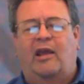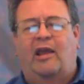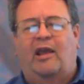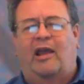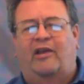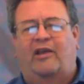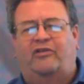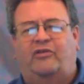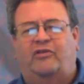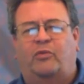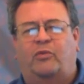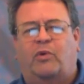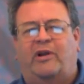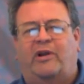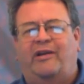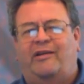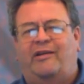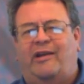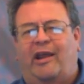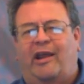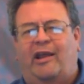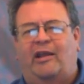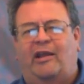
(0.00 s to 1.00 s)
as to what
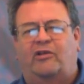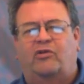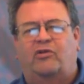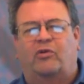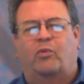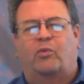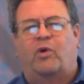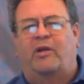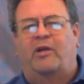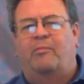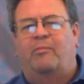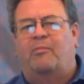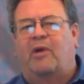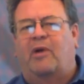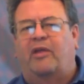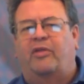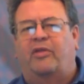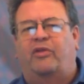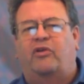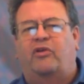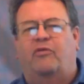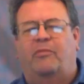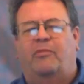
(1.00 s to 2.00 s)
date or what
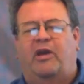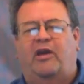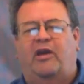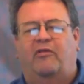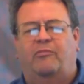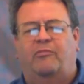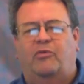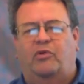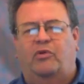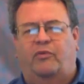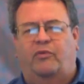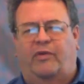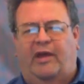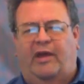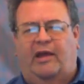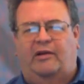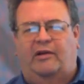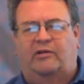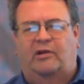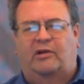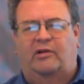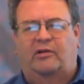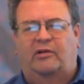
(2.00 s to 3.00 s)
month you may have moved
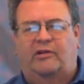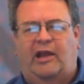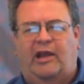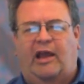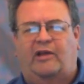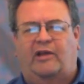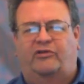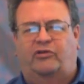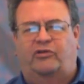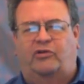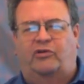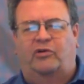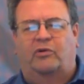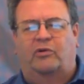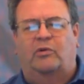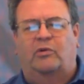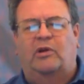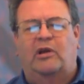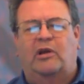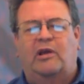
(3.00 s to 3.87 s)
that task to.